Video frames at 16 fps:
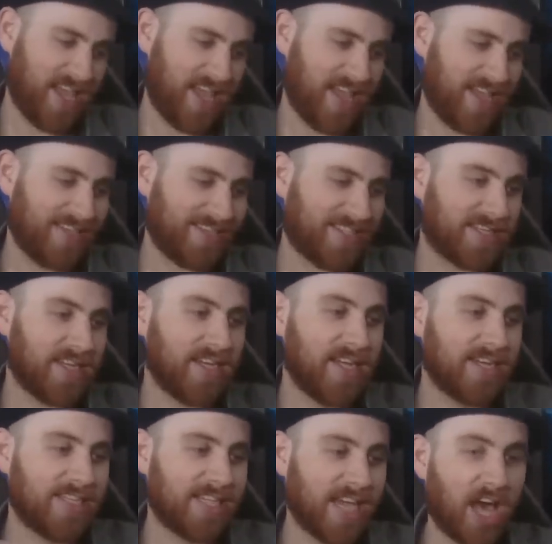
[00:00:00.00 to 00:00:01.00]
is,
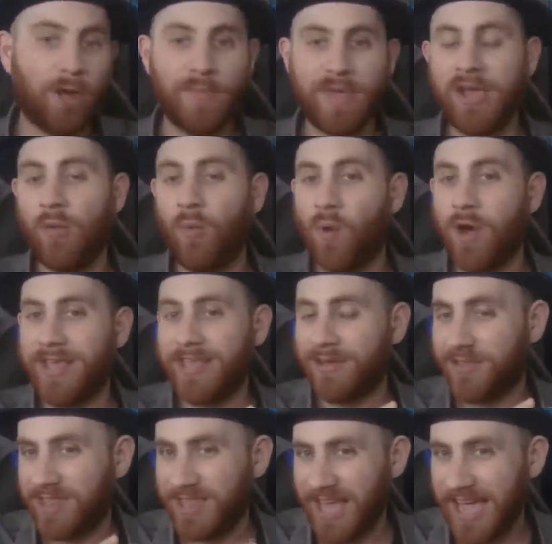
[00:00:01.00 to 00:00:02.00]
tell me what
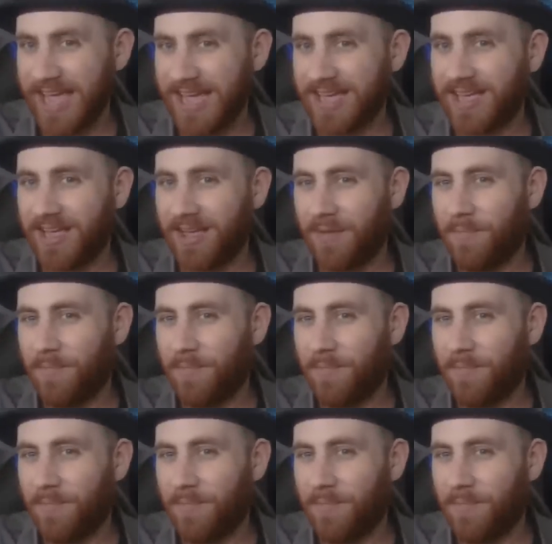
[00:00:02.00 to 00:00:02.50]
you think,